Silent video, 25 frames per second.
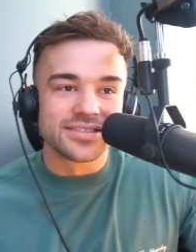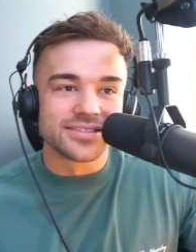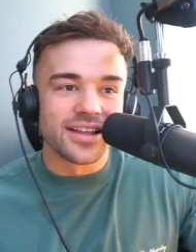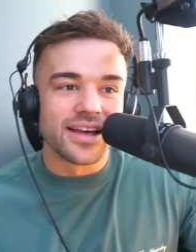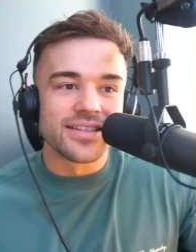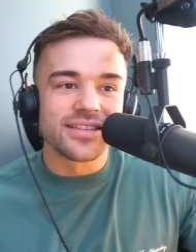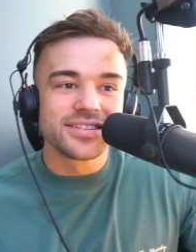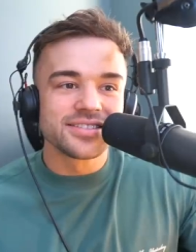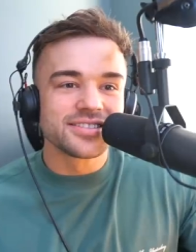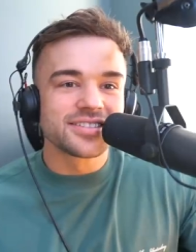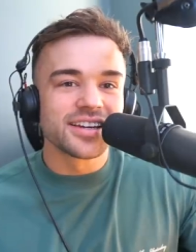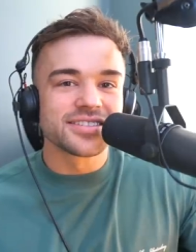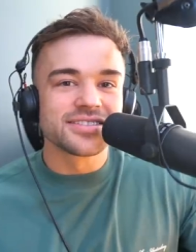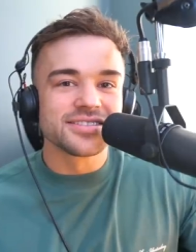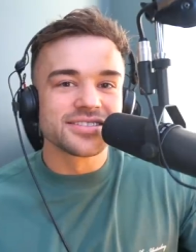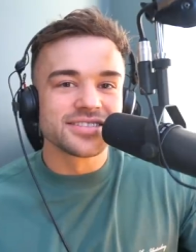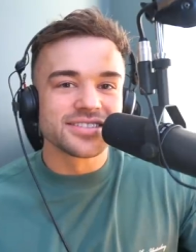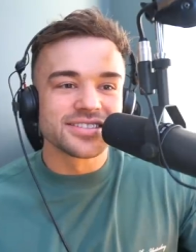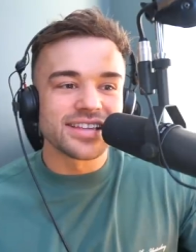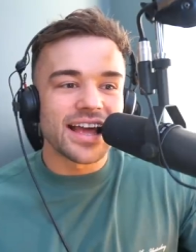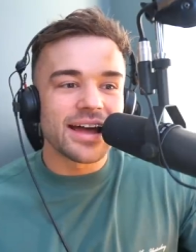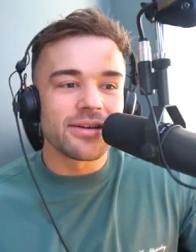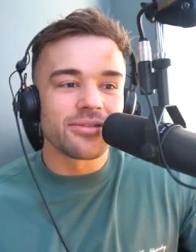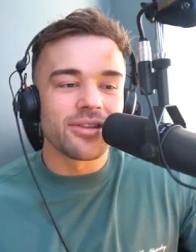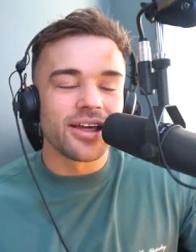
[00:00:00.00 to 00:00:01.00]
was like, this
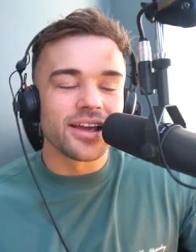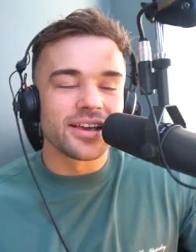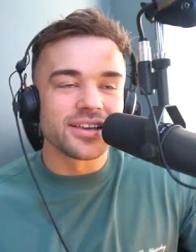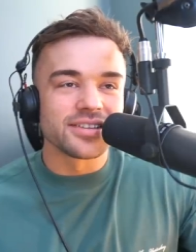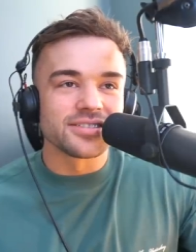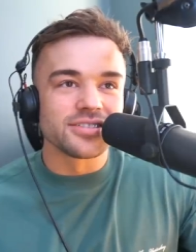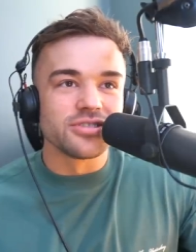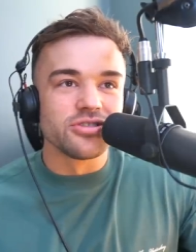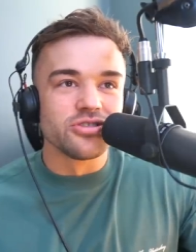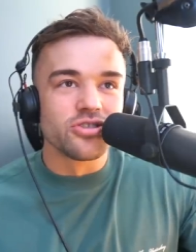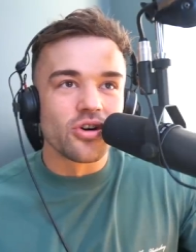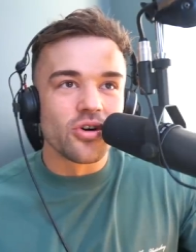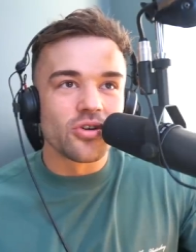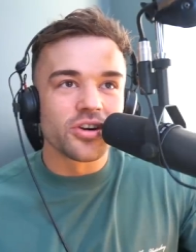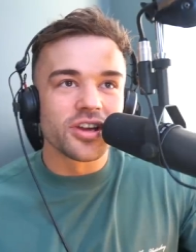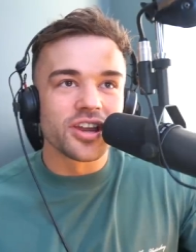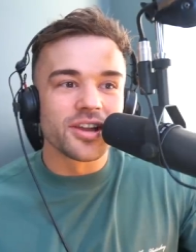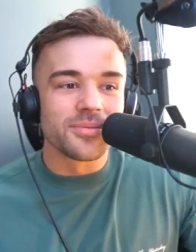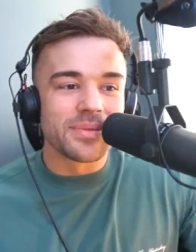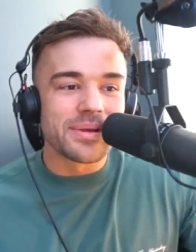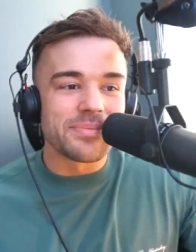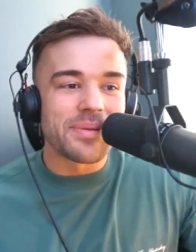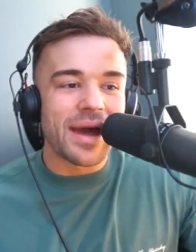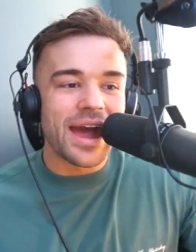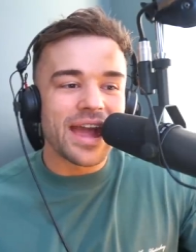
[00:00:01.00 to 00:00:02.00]
doesn't sound like it's not
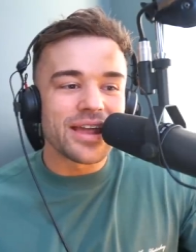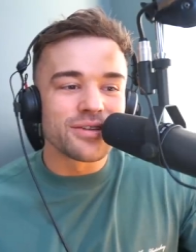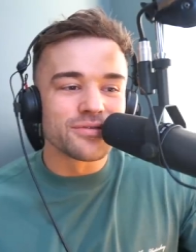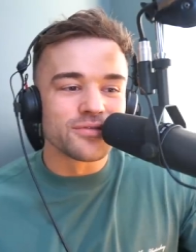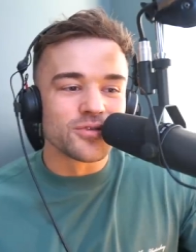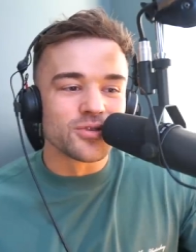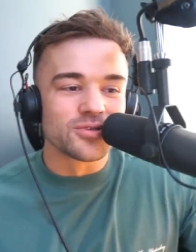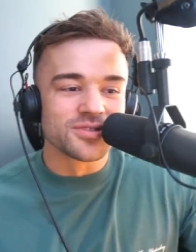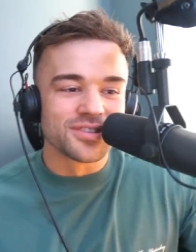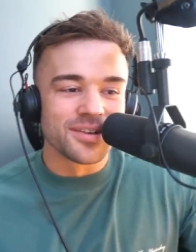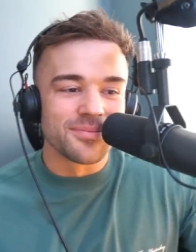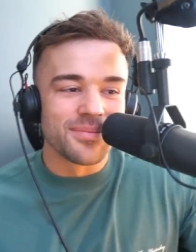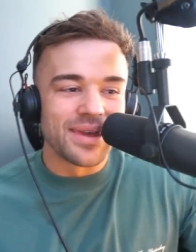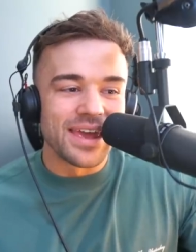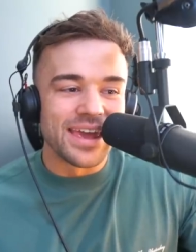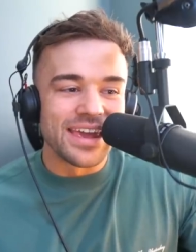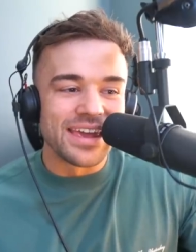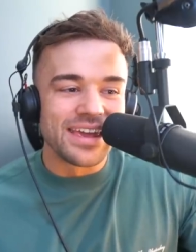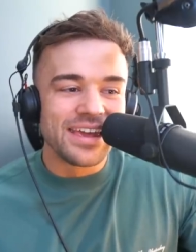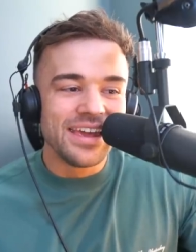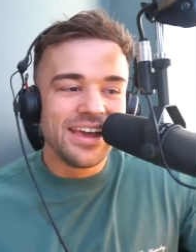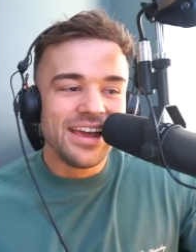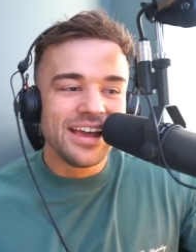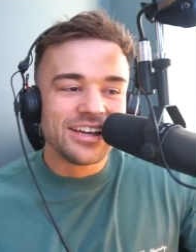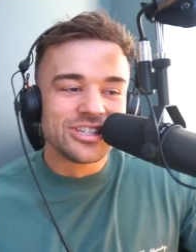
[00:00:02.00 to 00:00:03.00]
going to be painful to
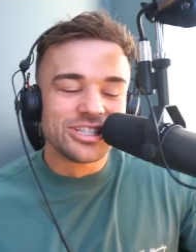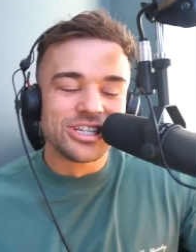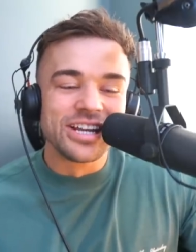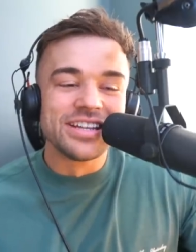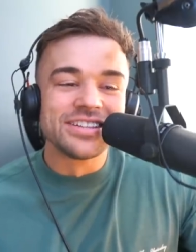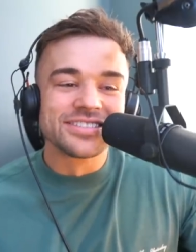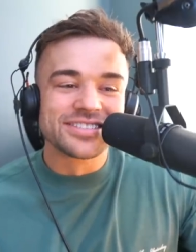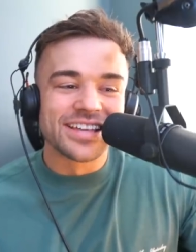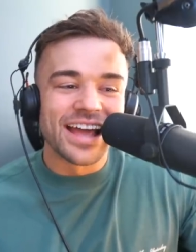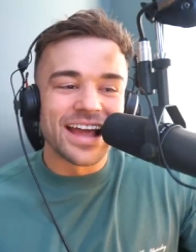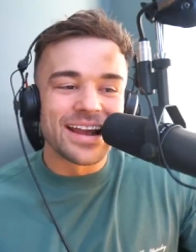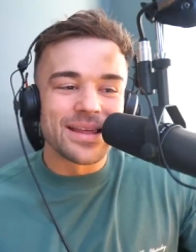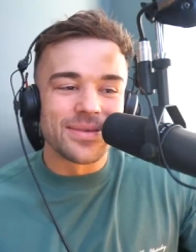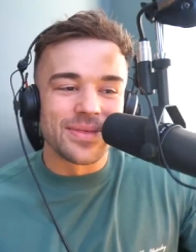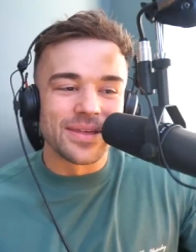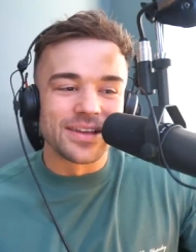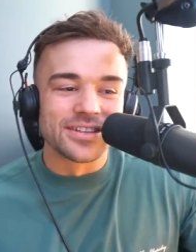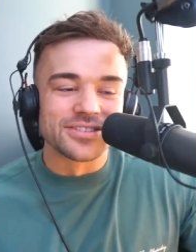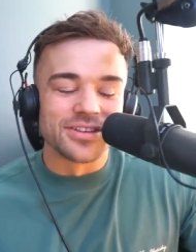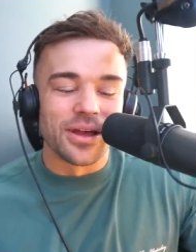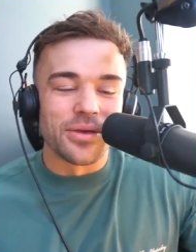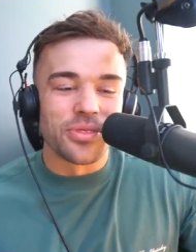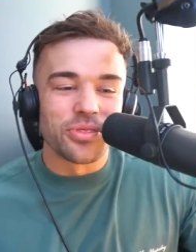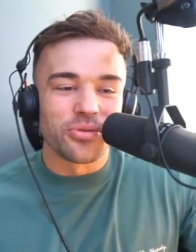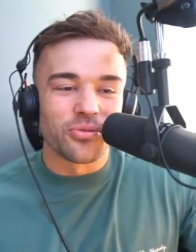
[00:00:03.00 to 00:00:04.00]
me. She didn't say anything.
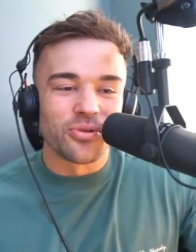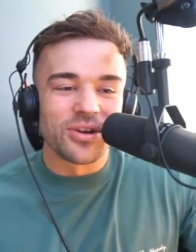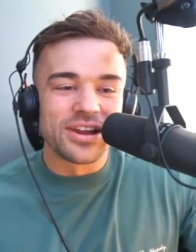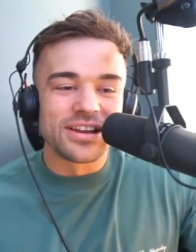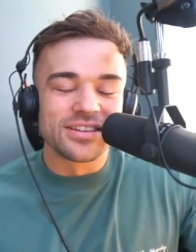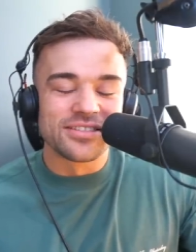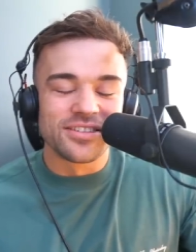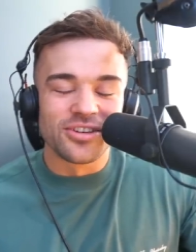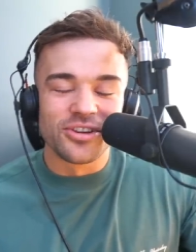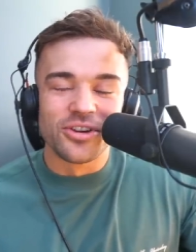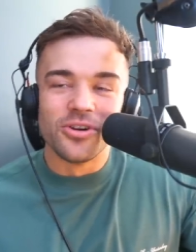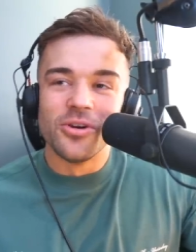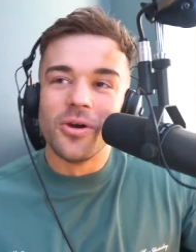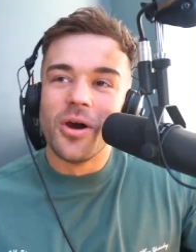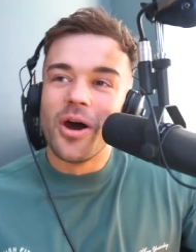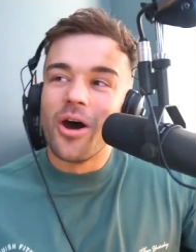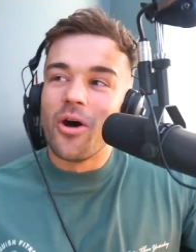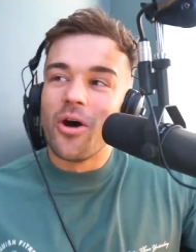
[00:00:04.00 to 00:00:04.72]
It was like three, two,